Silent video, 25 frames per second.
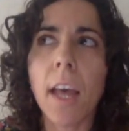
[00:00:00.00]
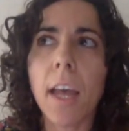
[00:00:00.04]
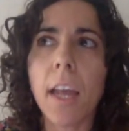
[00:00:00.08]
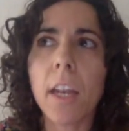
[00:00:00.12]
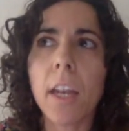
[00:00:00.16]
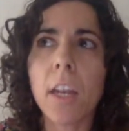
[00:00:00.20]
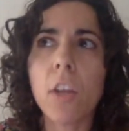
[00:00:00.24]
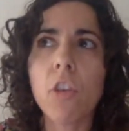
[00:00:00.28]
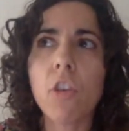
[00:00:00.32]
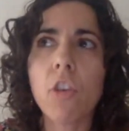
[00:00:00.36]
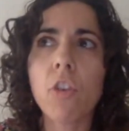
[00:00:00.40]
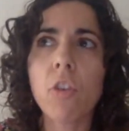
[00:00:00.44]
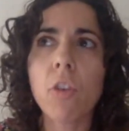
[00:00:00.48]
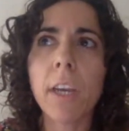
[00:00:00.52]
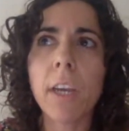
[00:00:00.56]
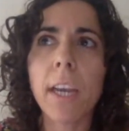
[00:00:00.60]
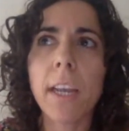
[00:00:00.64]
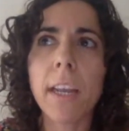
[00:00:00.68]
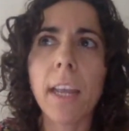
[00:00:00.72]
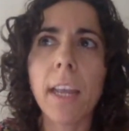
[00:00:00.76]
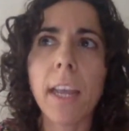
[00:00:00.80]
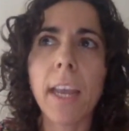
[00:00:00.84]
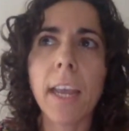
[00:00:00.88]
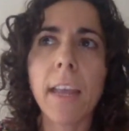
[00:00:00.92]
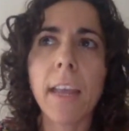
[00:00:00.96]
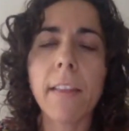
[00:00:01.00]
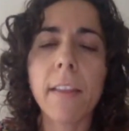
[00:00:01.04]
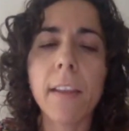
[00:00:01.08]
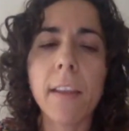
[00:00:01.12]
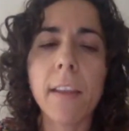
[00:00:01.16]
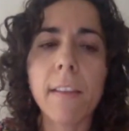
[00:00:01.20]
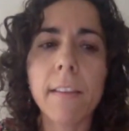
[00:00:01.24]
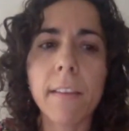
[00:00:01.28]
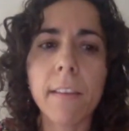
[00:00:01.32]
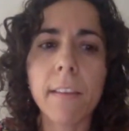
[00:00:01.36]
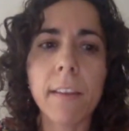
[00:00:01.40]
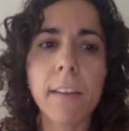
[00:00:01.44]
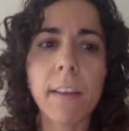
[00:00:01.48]
And you can
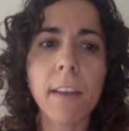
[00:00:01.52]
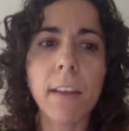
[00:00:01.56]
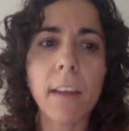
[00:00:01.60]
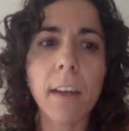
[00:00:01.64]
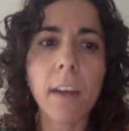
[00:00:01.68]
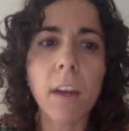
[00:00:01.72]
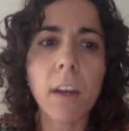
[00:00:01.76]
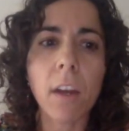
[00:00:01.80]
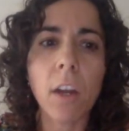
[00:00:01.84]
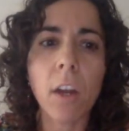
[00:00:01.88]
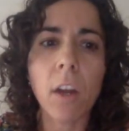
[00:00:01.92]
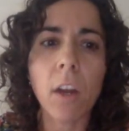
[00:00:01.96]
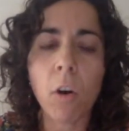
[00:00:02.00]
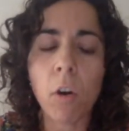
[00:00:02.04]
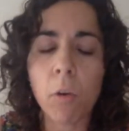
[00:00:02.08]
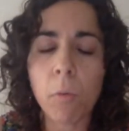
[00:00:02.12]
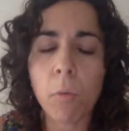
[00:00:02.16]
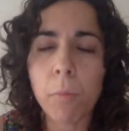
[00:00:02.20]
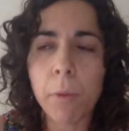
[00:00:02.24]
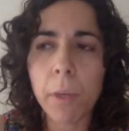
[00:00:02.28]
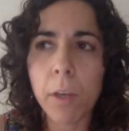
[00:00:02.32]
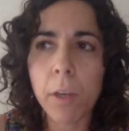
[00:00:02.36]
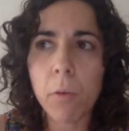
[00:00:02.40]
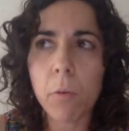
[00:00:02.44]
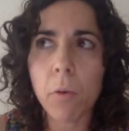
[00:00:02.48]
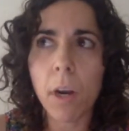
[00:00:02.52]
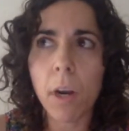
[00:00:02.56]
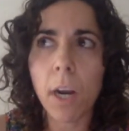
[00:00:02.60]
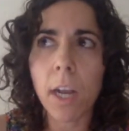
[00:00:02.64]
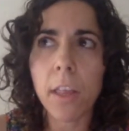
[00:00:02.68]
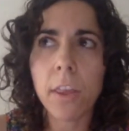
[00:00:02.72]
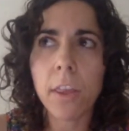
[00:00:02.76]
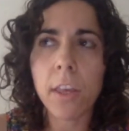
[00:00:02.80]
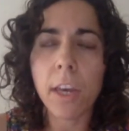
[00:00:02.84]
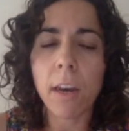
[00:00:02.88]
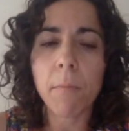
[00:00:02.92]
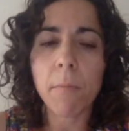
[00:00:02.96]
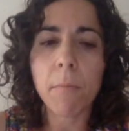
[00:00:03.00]
edit or view
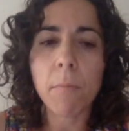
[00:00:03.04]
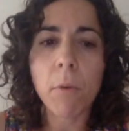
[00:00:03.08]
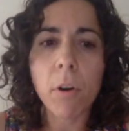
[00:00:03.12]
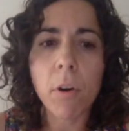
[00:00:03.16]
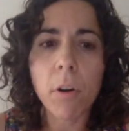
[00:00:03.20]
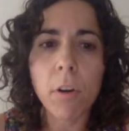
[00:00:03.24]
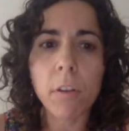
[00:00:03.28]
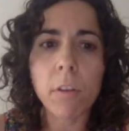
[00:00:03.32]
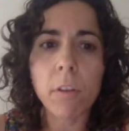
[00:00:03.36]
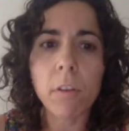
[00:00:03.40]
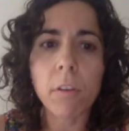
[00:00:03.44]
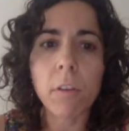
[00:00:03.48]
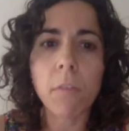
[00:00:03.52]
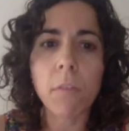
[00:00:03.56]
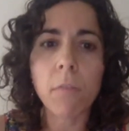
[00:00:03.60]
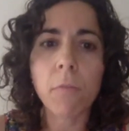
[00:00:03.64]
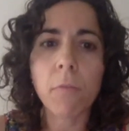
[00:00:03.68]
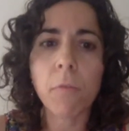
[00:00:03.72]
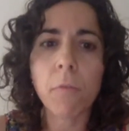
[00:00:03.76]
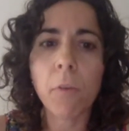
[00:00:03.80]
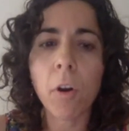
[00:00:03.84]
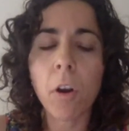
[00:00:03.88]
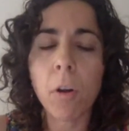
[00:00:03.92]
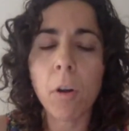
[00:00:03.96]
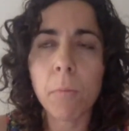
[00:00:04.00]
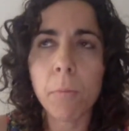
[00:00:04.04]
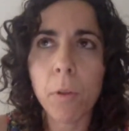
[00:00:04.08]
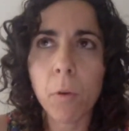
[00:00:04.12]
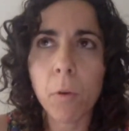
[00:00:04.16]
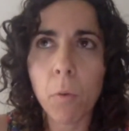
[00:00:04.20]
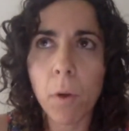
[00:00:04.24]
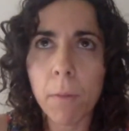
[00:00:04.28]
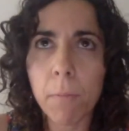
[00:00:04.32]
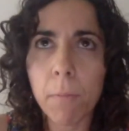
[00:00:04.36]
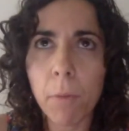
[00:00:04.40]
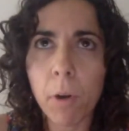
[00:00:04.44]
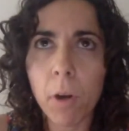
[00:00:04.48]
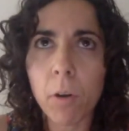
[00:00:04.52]
a Jamboard from
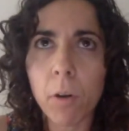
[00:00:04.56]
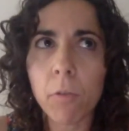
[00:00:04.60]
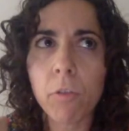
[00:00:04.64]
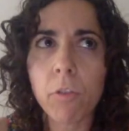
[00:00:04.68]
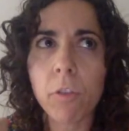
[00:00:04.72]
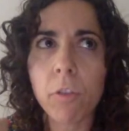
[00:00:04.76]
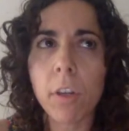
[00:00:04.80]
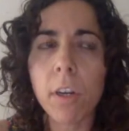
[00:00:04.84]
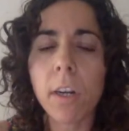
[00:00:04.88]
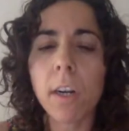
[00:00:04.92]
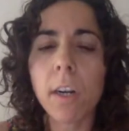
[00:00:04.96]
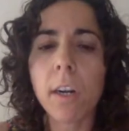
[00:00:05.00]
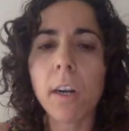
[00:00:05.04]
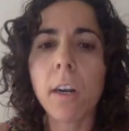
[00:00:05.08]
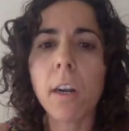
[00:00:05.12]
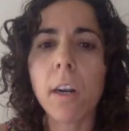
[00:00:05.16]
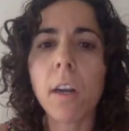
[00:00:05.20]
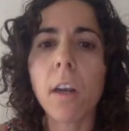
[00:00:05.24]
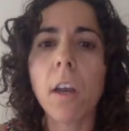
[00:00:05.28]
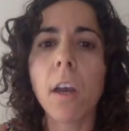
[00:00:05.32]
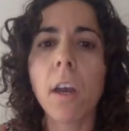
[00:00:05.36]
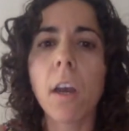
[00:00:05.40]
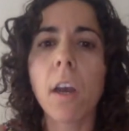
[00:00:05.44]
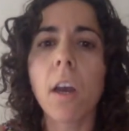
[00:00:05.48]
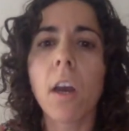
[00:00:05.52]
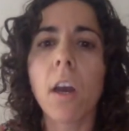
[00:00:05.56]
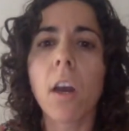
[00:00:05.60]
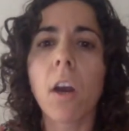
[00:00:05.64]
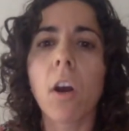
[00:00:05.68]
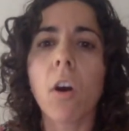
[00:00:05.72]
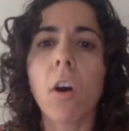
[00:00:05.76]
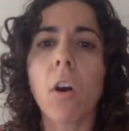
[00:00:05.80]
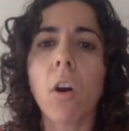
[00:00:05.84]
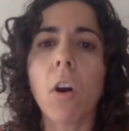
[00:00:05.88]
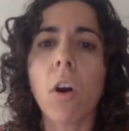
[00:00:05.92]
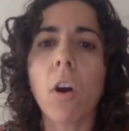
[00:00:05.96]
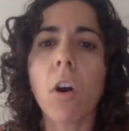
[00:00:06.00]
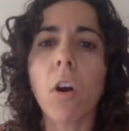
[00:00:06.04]
the web browser,
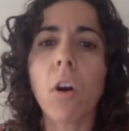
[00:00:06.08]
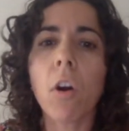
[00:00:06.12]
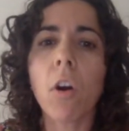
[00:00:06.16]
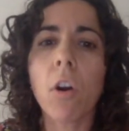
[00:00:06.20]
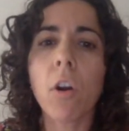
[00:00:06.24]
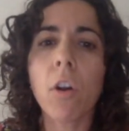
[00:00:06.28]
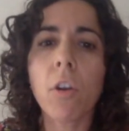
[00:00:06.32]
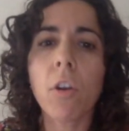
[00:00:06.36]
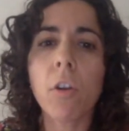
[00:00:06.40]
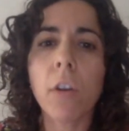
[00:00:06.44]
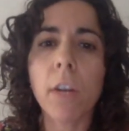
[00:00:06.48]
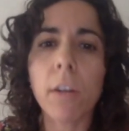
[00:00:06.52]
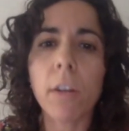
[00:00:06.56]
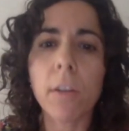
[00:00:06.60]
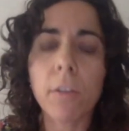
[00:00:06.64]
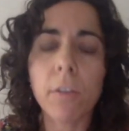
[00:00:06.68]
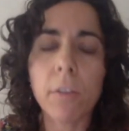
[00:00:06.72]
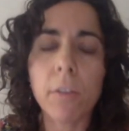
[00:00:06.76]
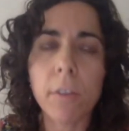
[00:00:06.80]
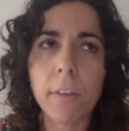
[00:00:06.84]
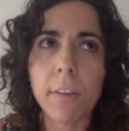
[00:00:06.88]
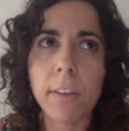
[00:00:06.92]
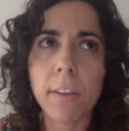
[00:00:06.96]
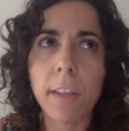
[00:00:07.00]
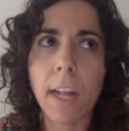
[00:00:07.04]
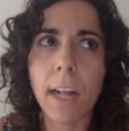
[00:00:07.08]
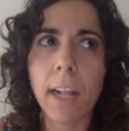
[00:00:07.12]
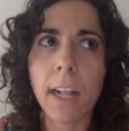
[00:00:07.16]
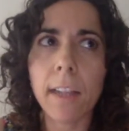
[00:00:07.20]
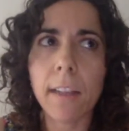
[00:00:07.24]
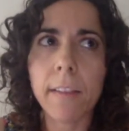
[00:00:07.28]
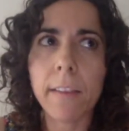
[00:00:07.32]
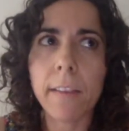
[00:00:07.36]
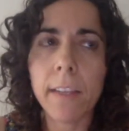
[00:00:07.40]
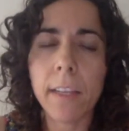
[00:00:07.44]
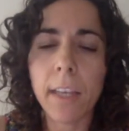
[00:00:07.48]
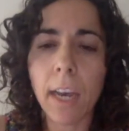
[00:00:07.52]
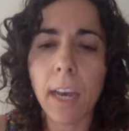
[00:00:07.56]
or you can also
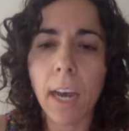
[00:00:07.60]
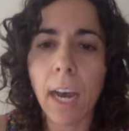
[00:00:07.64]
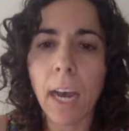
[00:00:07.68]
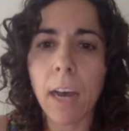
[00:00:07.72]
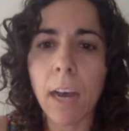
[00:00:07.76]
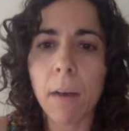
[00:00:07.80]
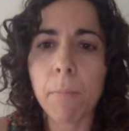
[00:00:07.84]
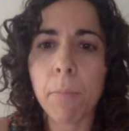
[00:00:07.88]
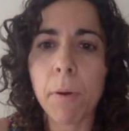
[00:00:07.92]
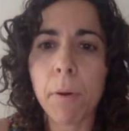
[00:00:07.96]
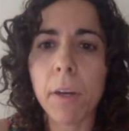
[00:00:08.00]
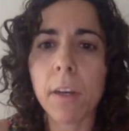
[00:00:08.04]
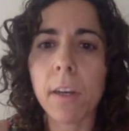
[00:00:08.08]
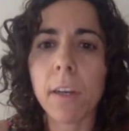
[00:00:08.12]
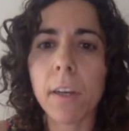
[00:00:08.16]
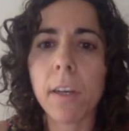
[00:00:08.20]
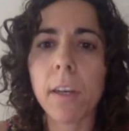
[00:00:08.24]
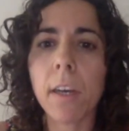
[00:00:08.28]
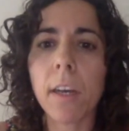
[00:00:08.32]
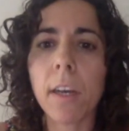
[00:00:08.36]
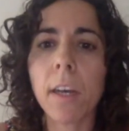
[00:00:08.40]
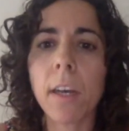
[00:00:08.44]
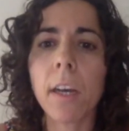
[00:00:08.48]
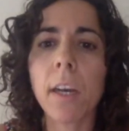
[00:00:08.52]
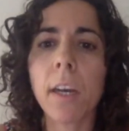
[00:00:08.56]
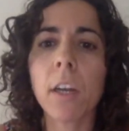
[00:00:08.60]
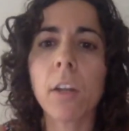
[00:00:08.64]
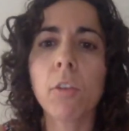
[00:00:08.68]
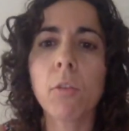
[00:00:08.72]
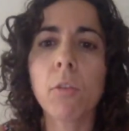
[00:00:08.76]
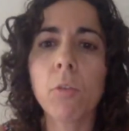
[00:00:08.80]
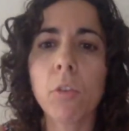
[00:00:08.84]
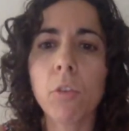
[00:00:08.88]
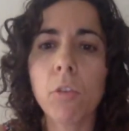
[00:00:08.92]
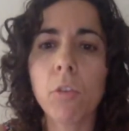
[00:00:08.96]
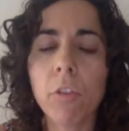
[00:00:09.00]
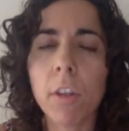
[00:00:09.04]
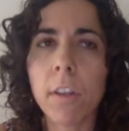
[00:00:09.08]
install the app
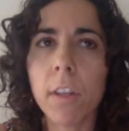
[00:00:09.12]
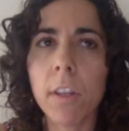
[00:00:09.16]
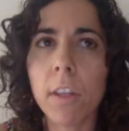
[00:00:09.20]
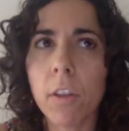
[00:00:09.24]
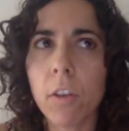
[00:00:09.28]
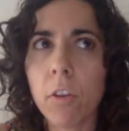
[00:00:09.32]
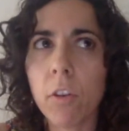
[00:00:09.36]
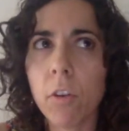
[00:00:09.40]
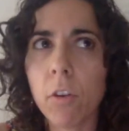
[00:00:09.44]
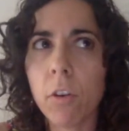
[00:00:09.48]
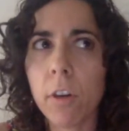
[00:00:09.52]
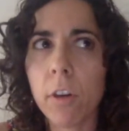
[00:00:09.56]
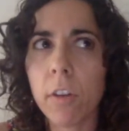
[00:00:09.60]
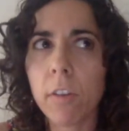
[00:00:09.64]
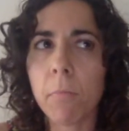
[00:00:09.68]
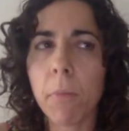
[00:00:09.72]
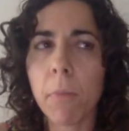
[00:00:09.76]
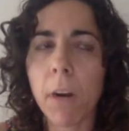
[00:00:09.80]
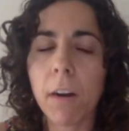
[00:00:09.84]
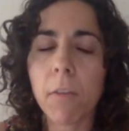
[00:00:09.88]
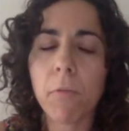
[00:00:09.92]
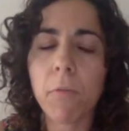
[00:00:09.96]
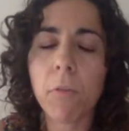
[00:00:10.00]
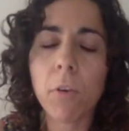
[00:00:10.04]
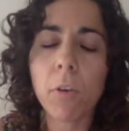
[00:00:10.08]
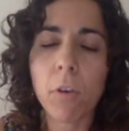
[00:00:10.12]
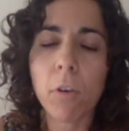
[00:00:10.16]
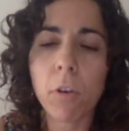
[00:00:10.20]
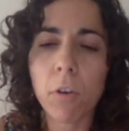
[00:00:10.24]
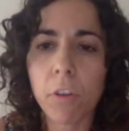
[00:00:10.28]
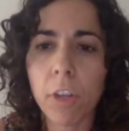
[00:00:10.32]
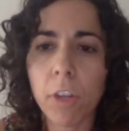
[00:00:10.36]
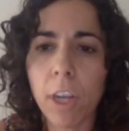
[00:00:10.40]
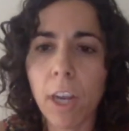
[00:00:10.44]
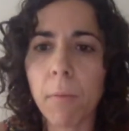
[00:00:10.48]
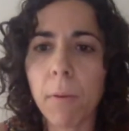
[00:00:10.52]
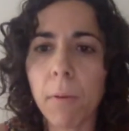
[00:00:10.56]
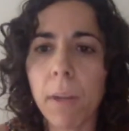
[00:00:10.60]
to use it in your smartphone
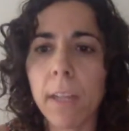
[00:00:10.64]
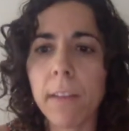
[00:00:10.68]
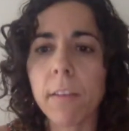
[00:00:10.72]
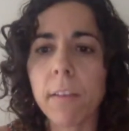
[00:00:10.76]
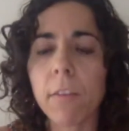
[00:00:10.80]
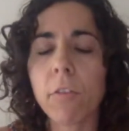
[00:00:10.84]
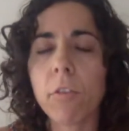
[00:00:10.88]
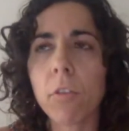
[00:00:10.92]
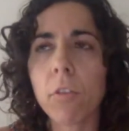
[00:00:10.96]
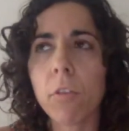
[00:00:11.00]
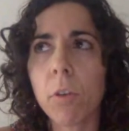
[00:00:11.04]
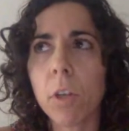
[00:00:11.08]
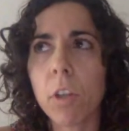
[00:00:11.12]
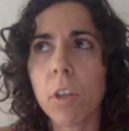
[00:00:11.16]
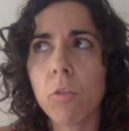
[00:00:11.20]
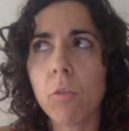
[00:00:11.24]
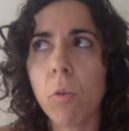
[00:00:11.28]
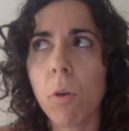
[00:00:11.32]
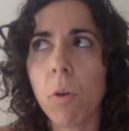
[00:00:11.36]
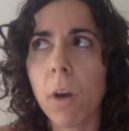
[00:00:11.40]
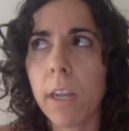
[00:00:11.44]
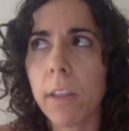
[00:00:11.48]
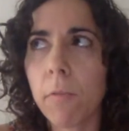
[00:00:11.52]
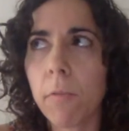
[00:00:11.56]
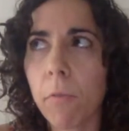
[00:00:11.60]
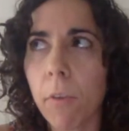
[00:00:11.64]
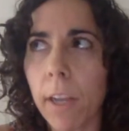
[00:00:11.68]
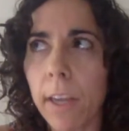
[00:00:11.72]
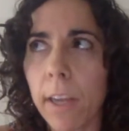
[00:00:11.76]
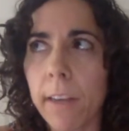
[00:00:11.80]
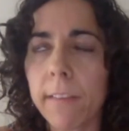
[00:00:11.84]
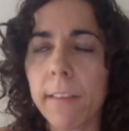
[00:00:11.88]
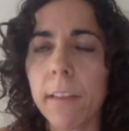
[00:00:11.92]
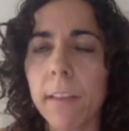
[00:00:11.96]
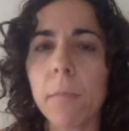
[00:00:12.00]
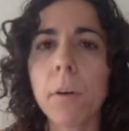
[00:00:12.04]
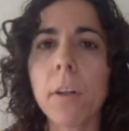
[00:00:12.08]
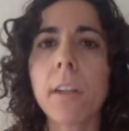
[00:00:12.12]
or tablet. So it's quite
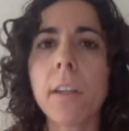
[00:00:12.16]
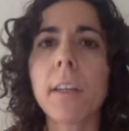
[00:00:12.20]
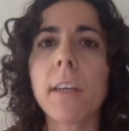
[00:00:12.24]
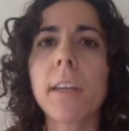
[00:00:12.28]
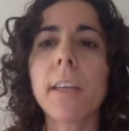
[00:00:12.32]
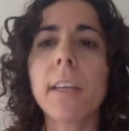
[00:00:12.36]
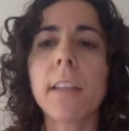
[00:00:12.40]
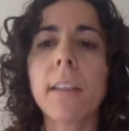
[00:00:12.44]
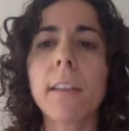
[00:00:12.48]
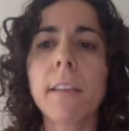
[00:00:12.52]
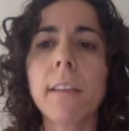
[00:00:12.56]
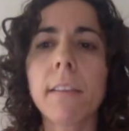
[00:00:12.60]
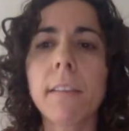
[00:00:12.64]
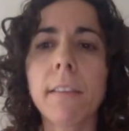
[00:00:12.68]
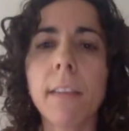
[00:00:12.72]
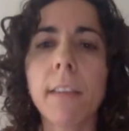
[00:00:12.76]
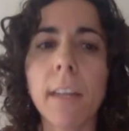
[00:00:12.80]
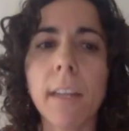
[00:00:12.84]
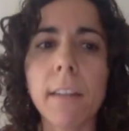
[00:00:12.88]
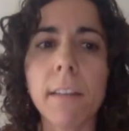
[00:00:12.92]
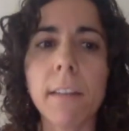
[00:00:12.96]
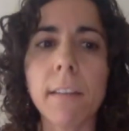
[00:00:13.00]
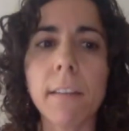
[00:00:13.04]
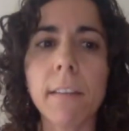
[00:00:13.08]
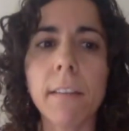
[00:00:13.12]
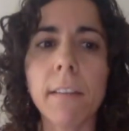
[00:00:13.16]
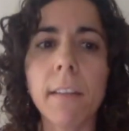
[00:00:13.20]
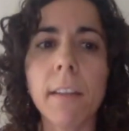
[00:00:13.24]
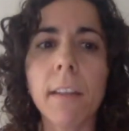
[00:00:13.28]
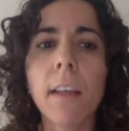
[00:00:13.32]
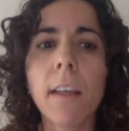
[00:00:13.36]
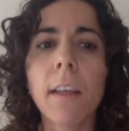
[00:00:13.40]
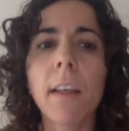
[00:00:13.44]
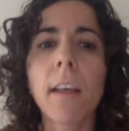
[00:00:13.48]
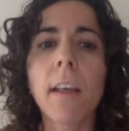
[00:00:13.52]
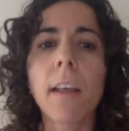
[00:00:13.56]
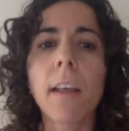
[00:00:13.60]
flexible in this sense.